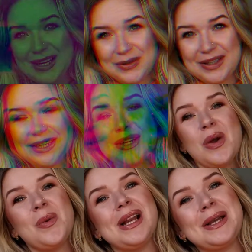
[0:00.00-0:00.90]
Hello
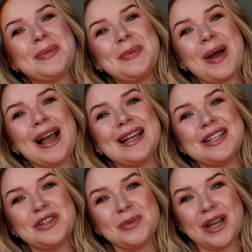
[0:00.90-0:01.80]
there, welcome
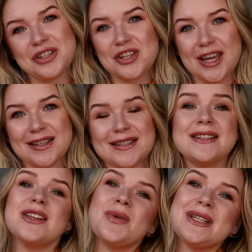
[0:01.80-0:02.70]
back to my channel.
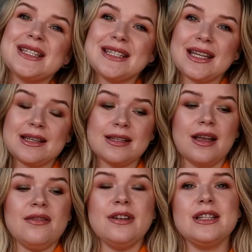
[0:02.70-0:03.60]
So in today's
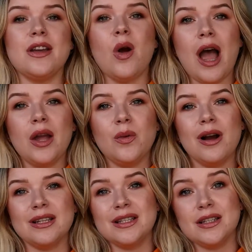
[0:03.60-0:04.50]
video I
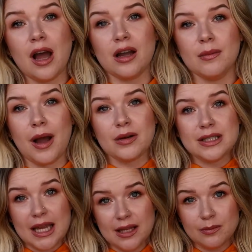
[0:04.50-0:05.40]
want to talk
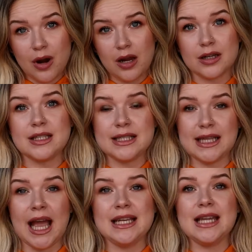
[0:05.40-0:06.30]
about 10 products
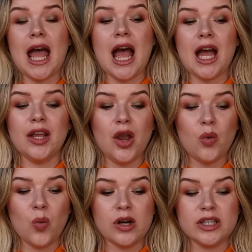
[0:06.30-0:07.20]
that I
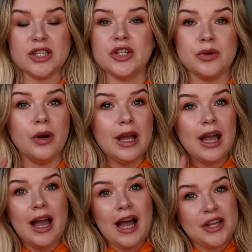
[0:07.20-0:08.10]
want to
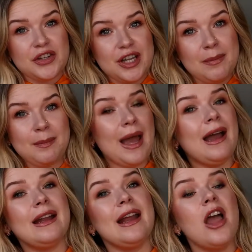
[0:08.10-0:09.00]
either hit
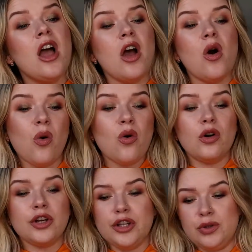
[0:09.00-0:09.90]
pan
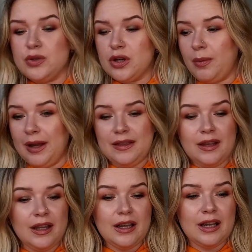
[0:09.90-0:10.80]
or use up. I
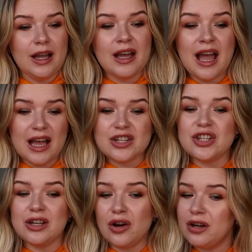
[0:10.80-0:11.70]
think
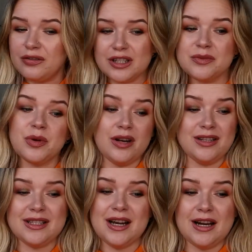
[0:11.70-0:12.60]
actually all of these
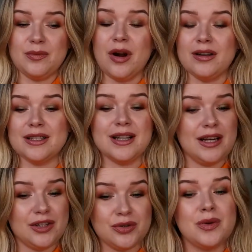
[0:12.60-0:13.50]
products are products
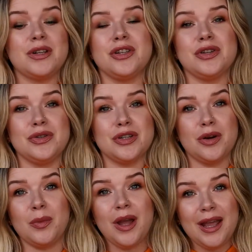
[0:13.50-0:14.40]
that I do want to use
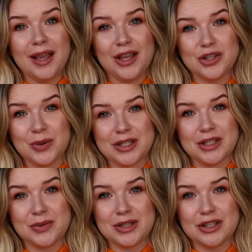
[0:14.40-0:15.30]
up in
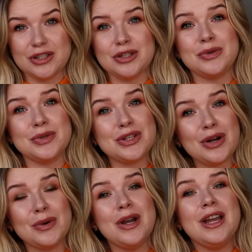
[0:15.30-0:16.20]
2022.
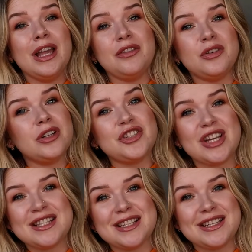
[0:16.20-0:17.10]
So if you're
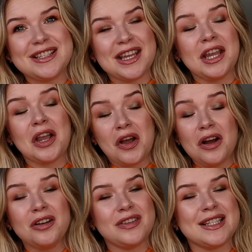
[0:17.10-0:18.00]
interested in seeing
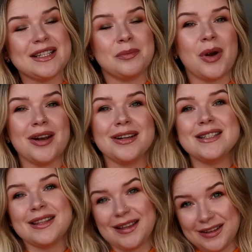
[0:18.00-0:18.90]
all of these 10
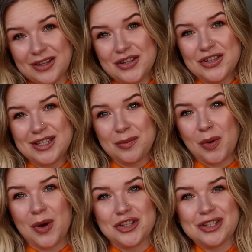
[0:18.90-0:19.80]
products, then just
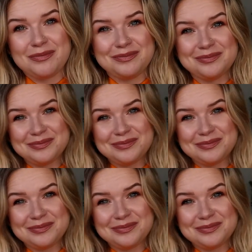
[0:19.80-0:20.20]
keep on watching.